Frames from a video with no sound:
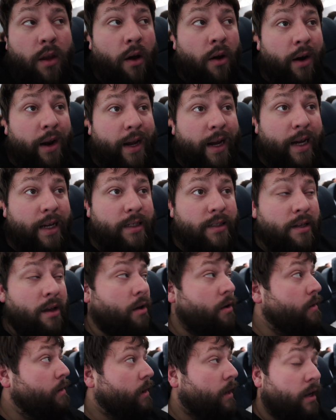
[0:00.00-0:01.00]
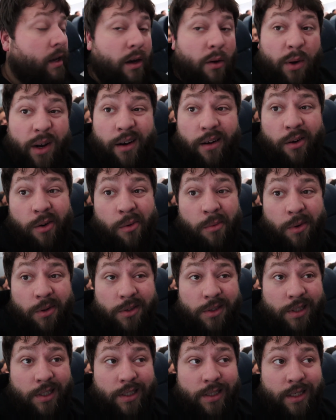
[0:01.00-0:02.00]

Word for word: All right, guys. We are almost to